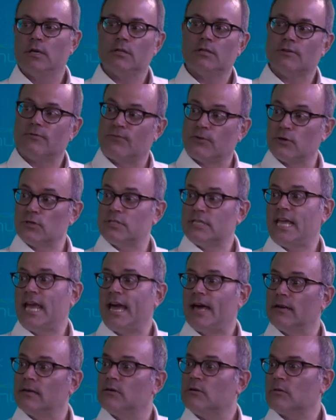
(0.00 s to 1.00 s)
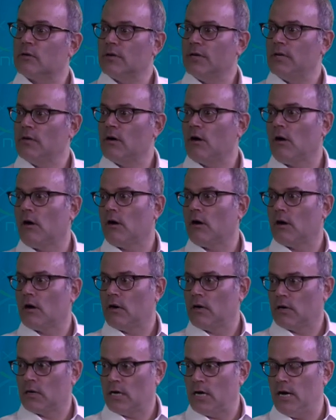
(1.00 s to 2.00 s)
The first category
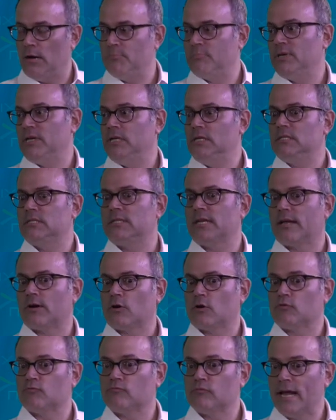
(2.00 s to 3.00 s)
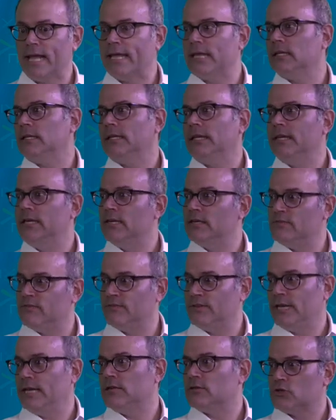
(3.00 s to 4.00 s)
are companies that are regulated
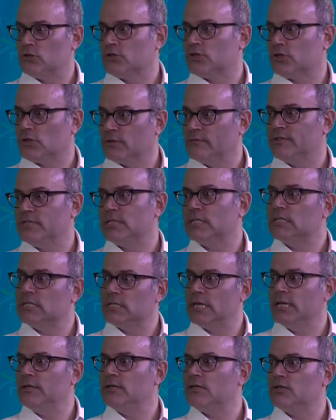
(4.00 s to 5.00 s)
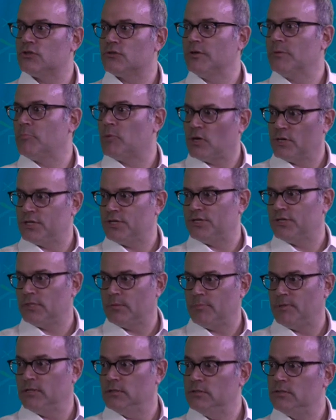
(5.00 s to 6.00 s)
financial services industry
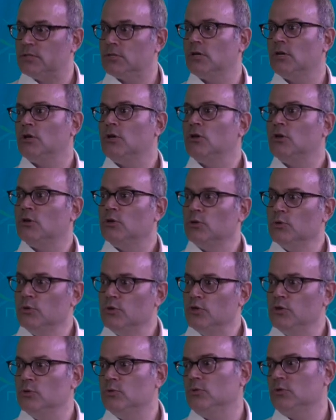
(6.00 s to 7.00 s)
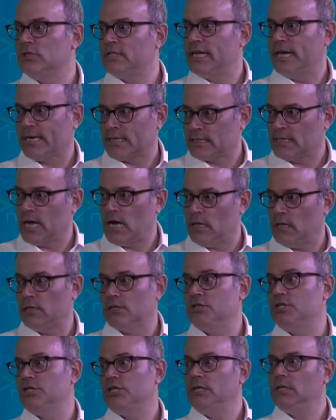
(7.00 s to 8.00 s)
participants who use
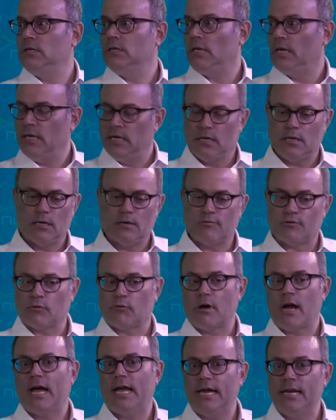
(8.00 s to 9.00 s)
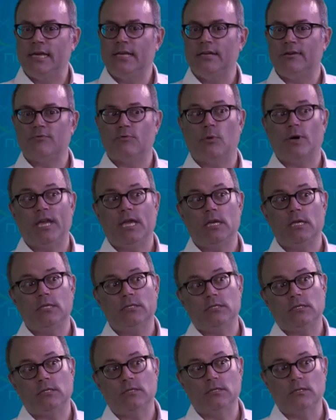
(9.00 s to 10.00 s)
technology in a variety of ways
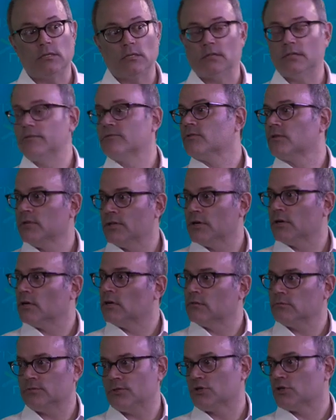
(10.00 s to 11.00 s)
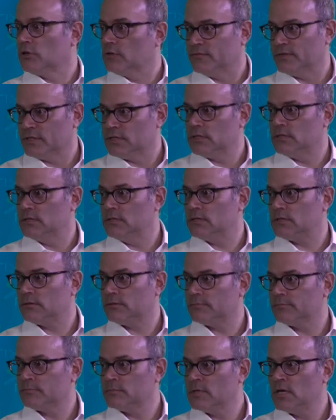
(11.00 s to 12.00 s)
to deliver their services.
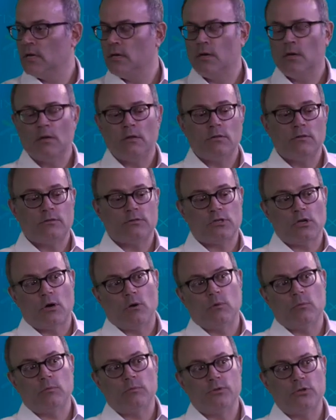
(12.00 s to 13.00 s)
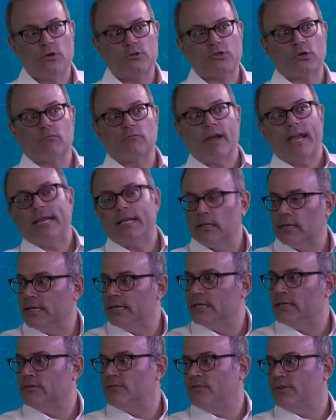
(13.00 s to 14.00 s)
So those are
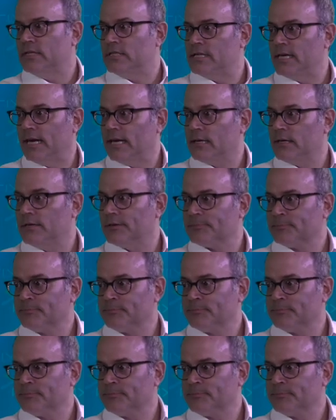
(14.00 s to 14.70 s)
regulated fintech.